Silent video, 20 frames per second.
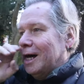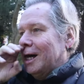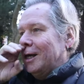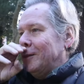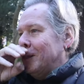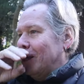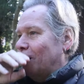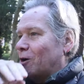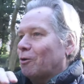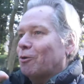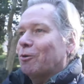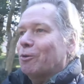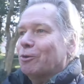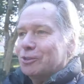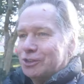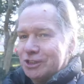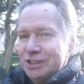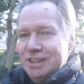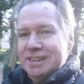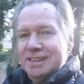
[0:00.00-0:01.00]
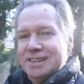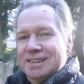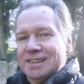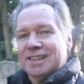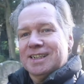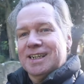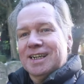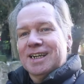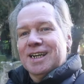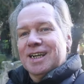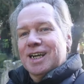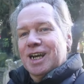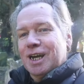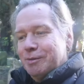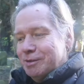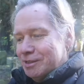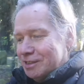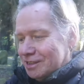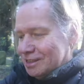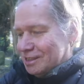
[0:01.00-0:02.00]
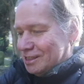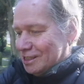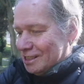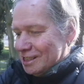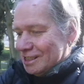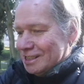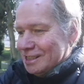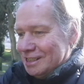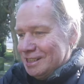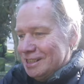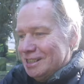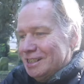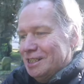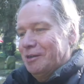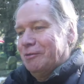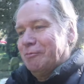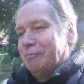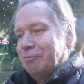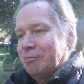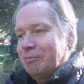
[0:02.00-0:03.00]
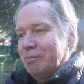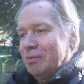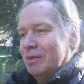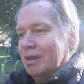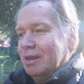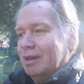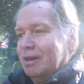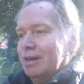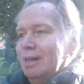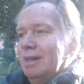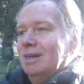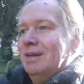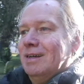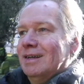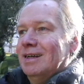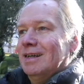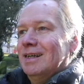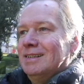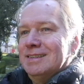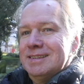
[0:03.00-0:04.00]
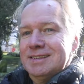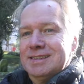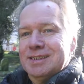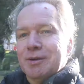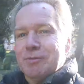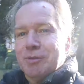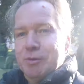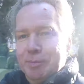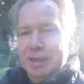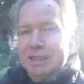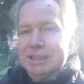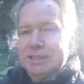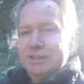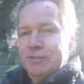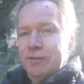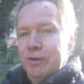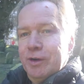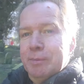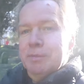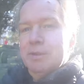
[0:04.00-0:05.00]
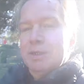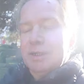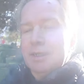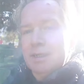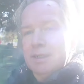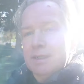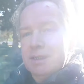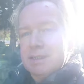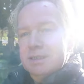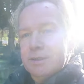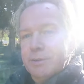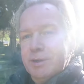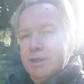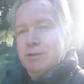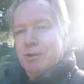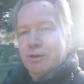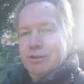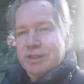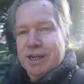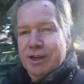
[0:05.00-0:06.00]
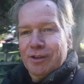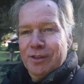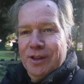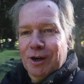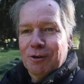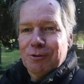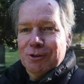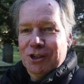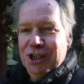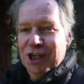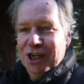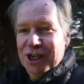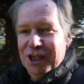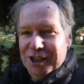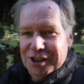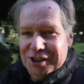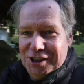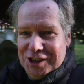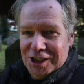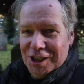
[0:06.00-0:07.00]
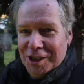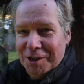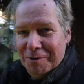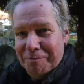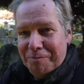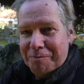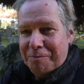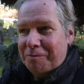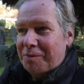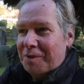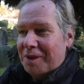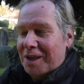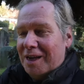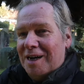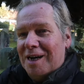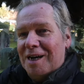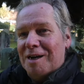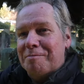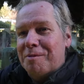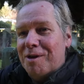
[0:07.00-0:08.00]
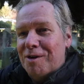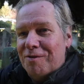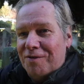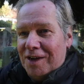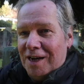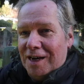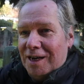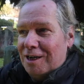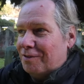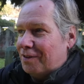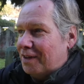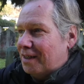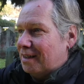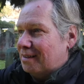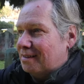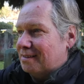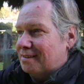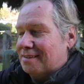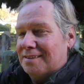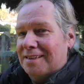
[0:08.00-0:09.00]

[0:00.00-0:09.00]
and their horses coming to church, it disturbed the peace for him. So he knocked down the old church and moved it over here,